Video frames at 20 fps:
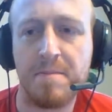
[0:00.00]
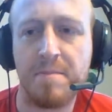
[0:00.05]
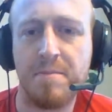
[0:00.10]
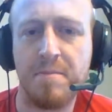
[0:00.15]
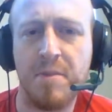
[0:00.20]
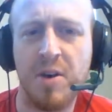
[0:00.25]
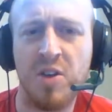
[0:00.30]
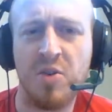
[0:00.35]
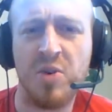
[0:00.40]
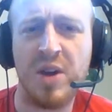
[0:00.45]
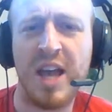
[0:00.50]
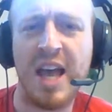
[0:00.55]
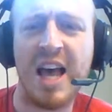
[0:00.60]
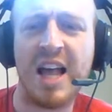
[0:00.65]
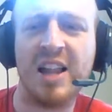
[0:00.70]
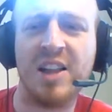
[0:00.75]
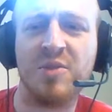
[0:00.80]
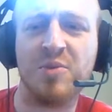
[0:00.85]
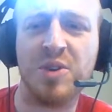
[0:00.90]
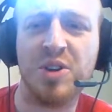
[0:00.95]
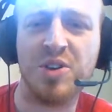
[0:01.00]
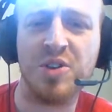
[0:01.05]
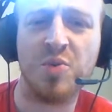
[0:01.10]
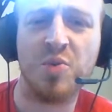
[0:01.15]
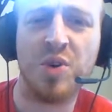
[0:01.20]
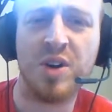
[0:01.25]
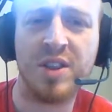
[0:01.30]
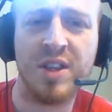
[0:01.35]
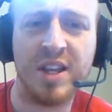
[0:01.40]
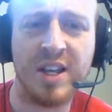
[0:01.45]
By the way, Alan, were you the
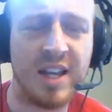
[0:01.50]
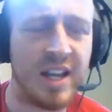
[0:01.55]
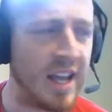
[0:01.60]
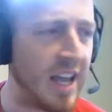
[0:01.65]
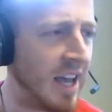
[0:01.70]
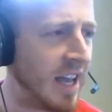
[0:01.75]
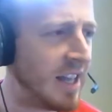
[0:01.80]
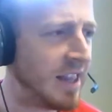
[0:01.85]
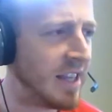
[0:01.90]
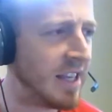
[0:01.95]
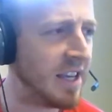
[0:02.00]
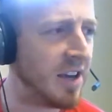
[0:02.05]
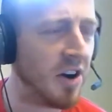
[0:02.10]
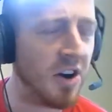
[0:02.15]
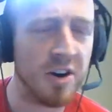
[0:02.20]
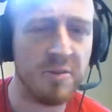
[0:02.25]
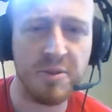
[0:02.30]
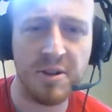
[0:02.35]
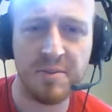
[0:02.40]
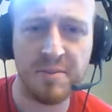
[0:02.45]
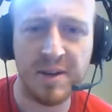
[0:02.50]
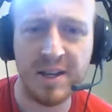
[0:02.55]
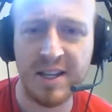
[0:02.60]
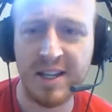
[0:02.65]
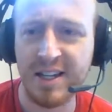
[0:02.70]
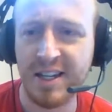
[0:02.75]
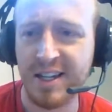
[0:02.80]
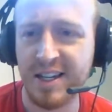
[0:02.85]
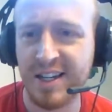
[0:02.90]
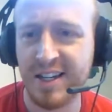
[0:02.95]
one that had the Army
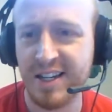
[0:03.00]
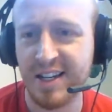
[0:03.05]
Men